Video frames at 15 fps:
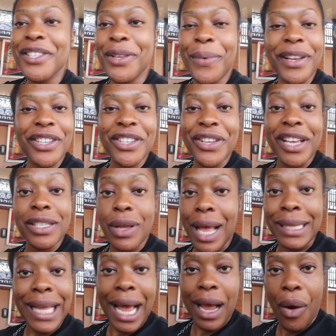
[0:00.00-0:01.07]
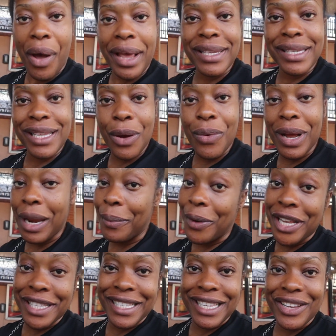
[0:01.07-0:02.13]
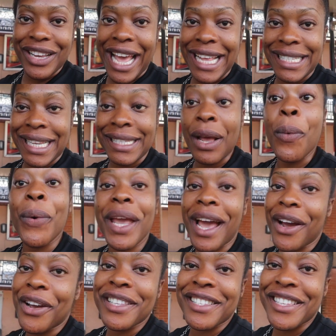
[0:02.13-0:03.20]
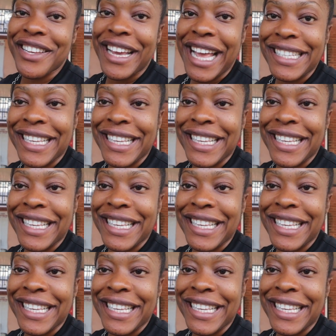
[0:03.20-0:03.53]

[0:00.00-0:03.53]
So we're just going to attack our ICA when I'm going to see you guys later. We are going to see you